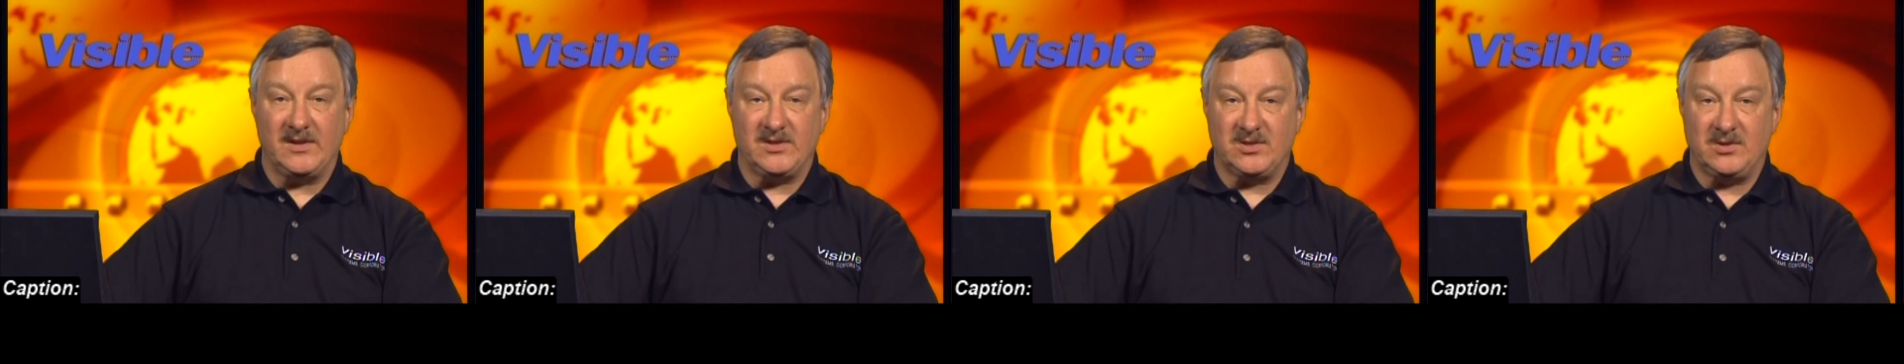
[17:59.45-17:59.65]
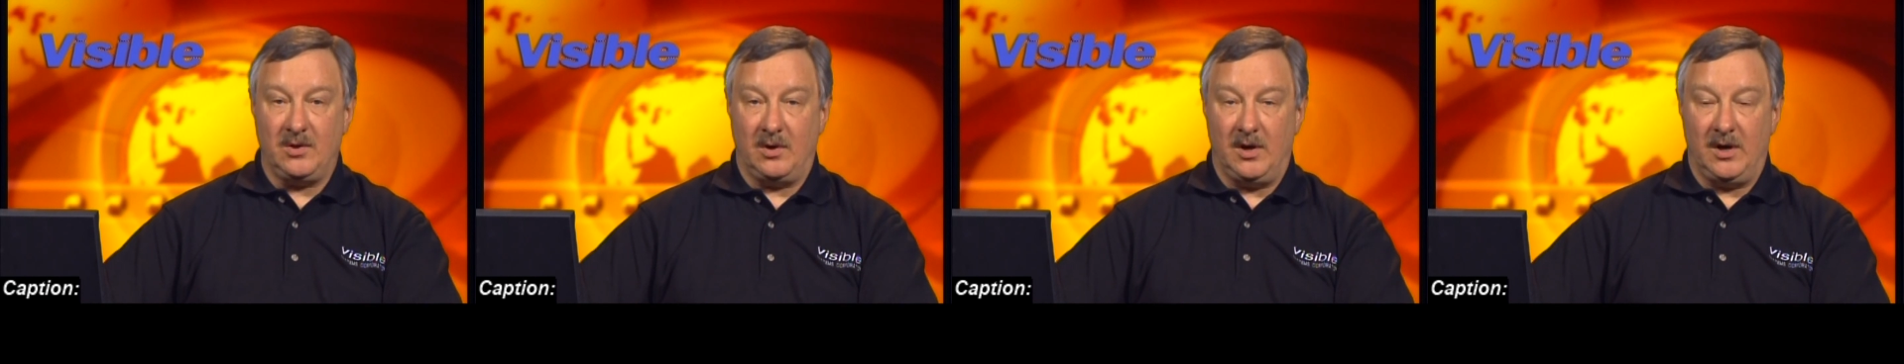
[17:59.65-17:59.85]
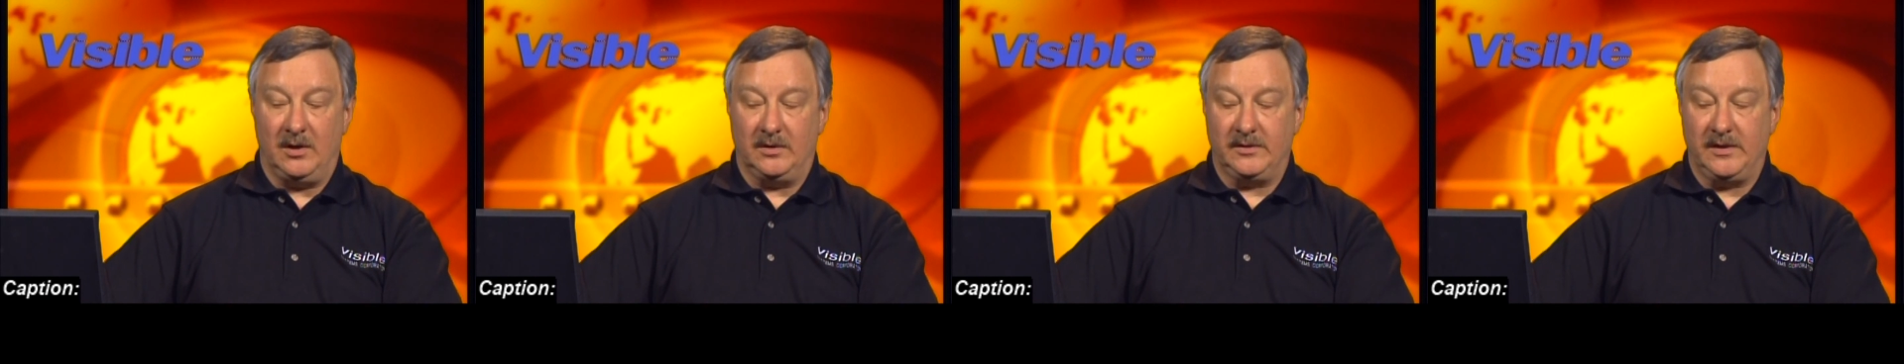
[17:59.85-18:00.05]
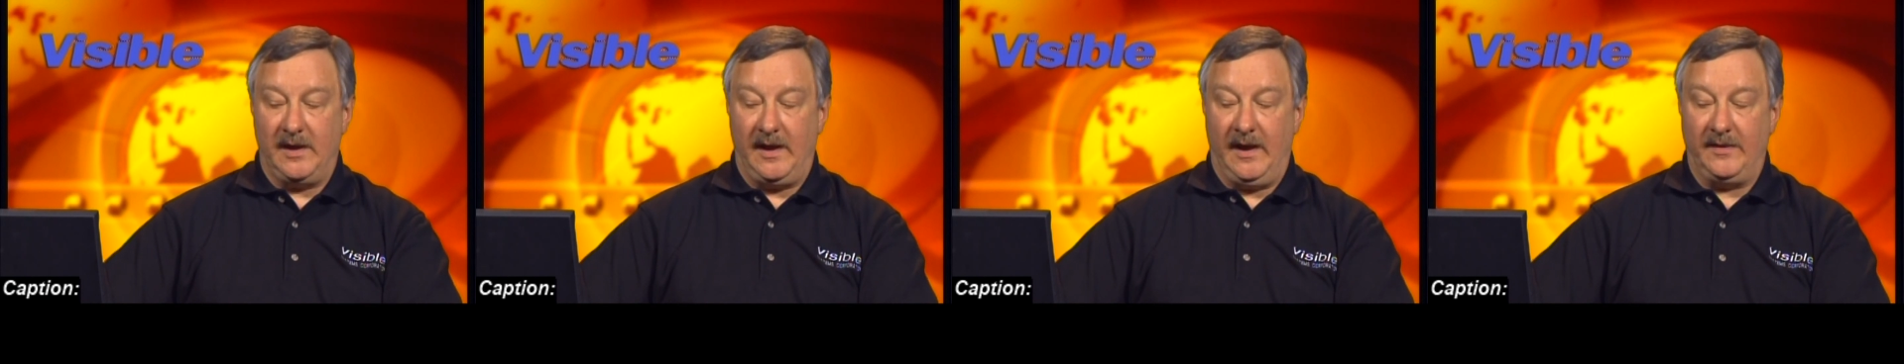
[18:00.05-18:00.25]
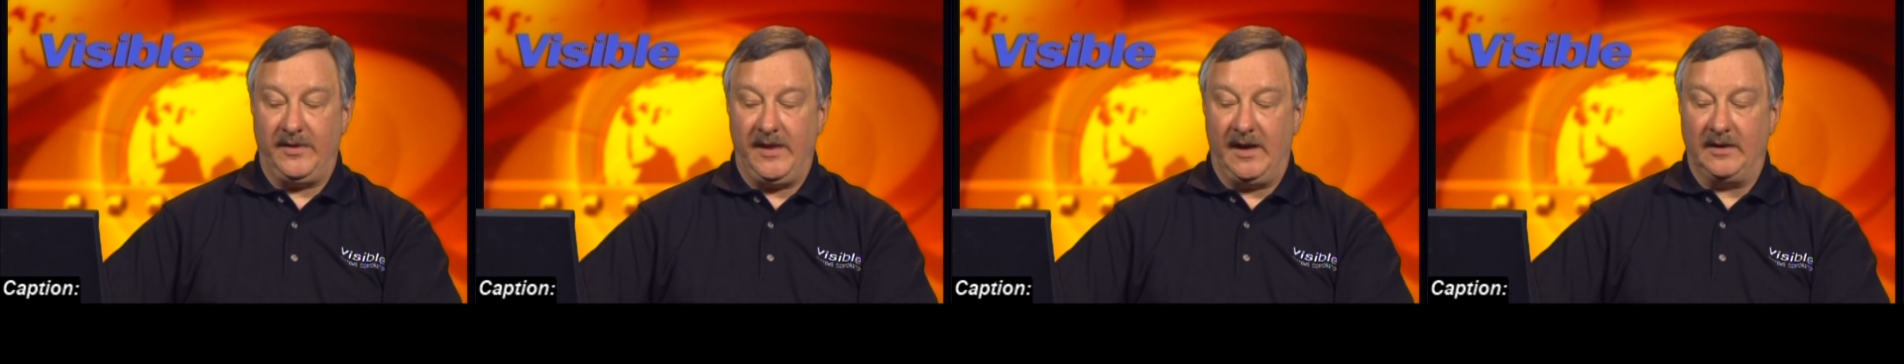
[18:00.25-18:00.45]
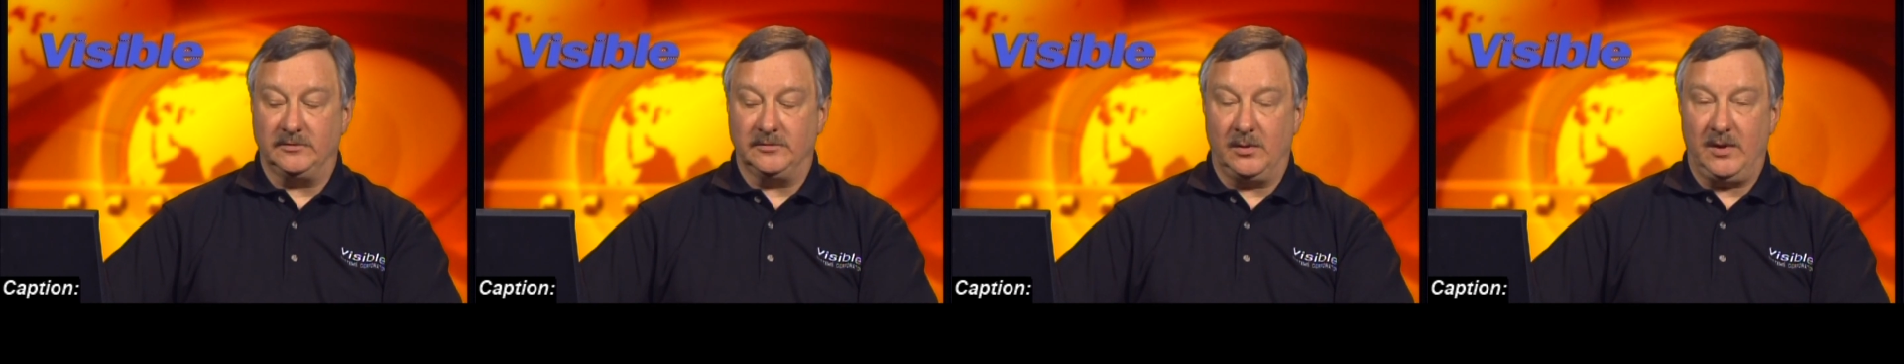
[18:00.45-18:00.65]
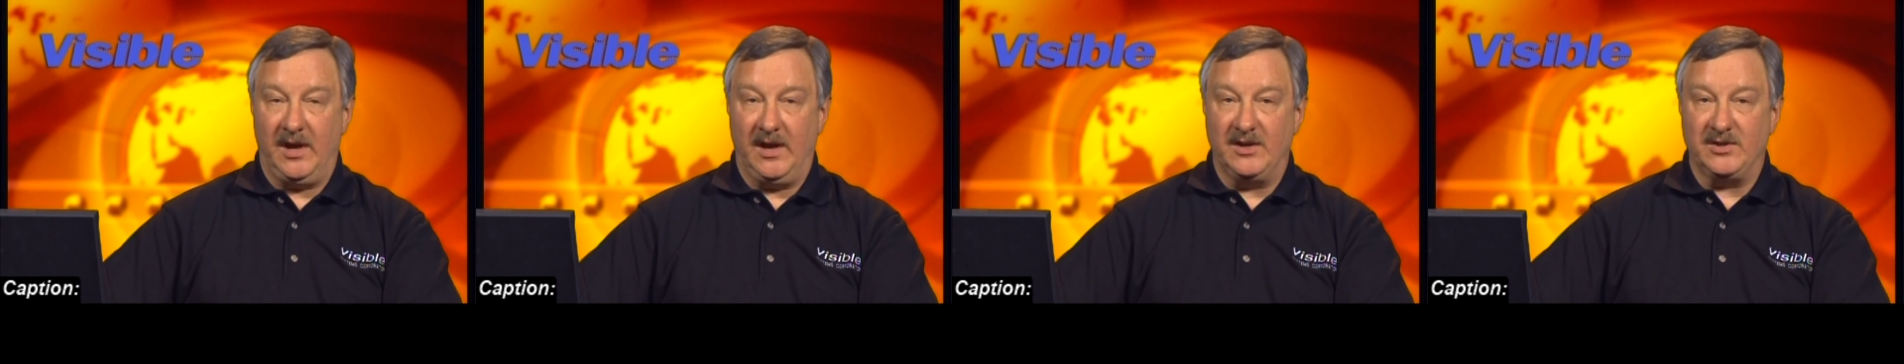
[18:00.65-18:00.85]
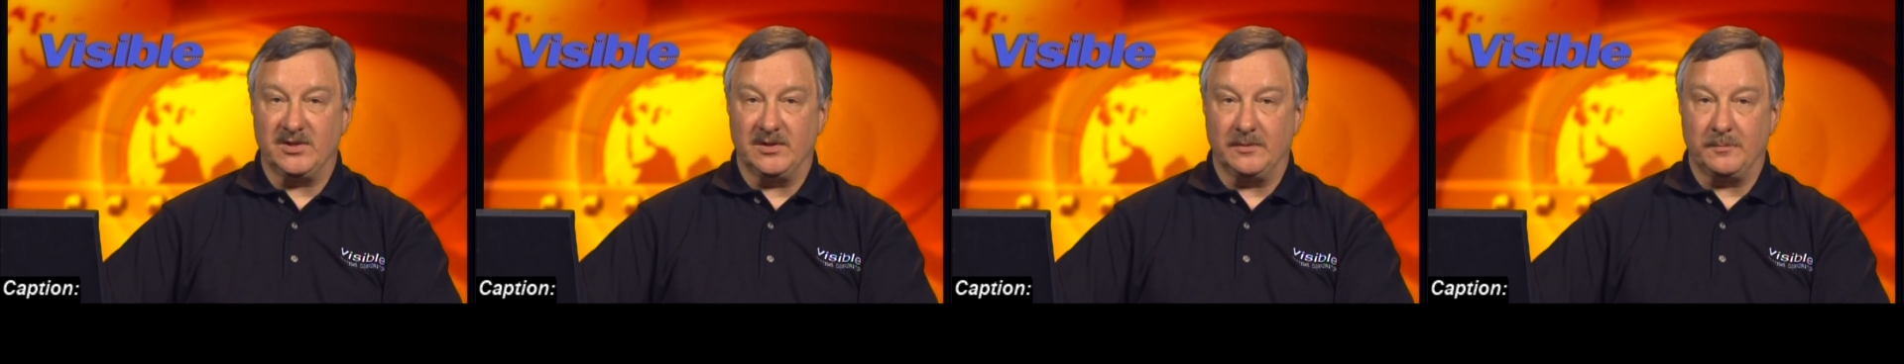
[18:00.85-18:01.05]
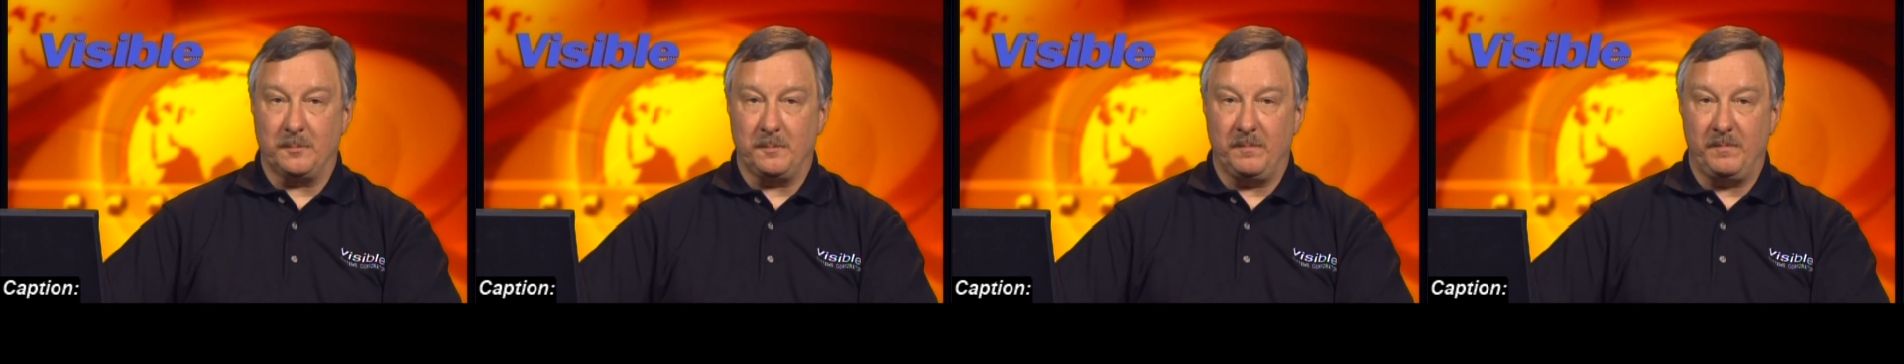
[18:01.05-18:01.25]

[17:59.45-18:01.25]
stalled at that location.